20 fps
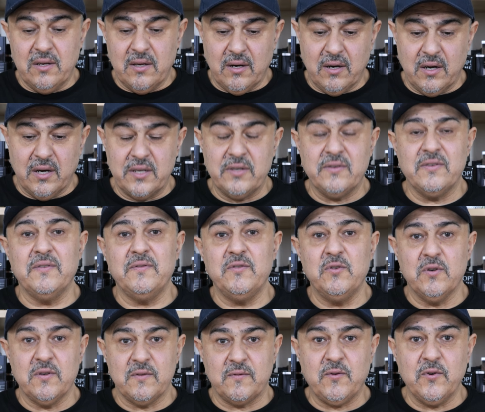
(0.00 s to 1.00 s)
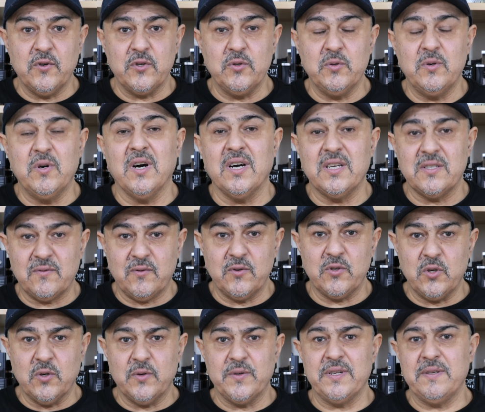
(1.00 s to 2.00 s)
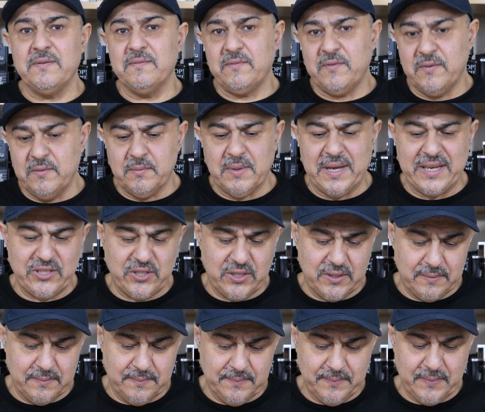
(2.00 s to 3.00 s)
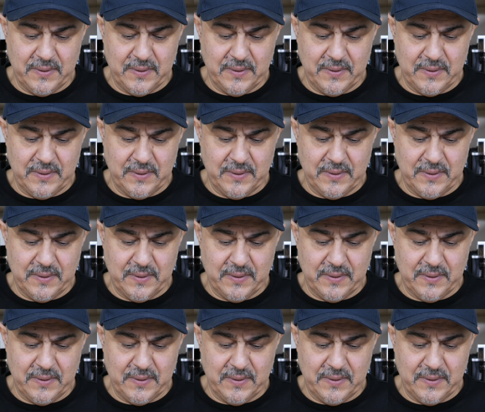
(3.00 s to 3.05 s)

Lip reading: I review it for you guys for your information.